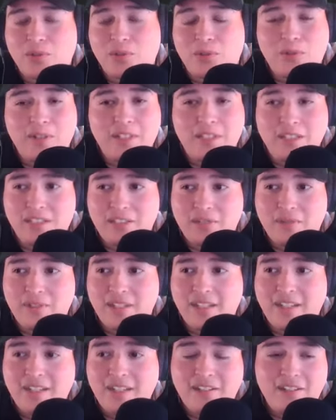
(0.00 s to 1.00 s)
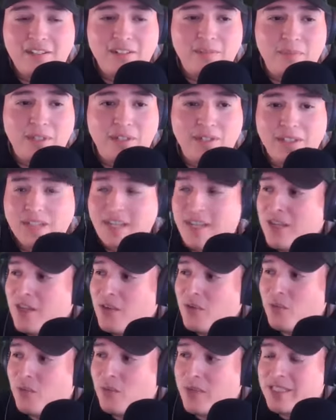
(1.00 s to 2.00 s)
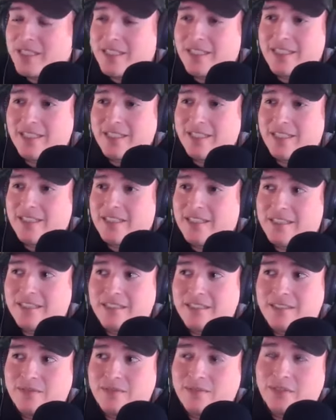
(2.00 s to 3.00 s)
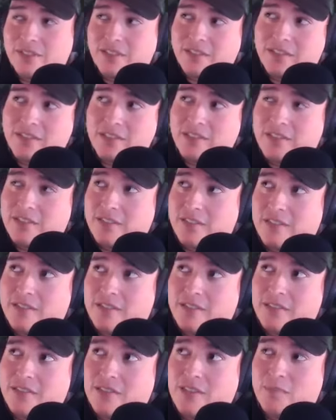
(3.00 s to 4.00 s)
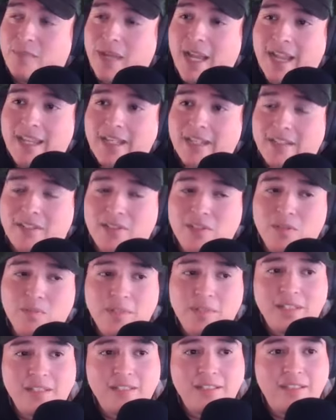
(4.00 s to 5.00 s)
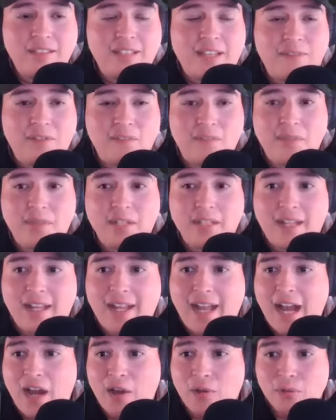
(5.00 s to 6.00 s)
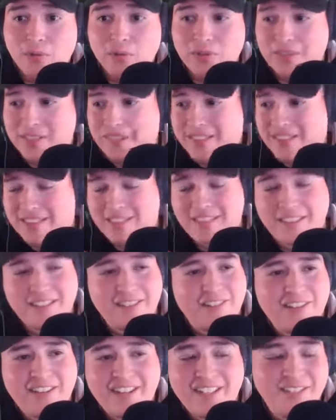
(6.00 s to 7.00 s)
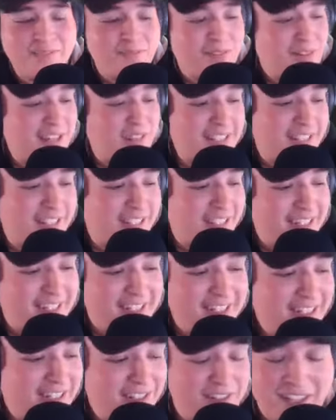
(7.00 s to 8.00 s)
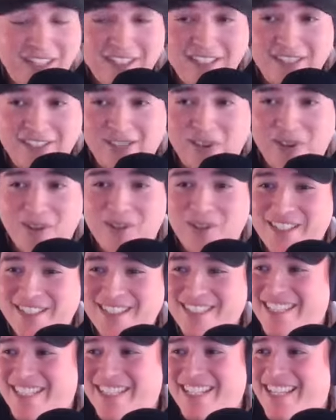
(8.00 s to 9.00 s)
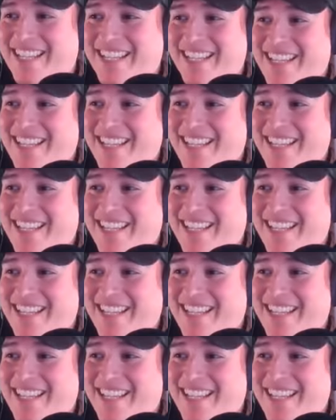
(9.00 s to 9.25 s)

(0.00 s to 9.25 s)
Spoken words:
my dad, he had a bunch of stories when his parents brought them over from Mexico. They lived in a small town called Tornillo out here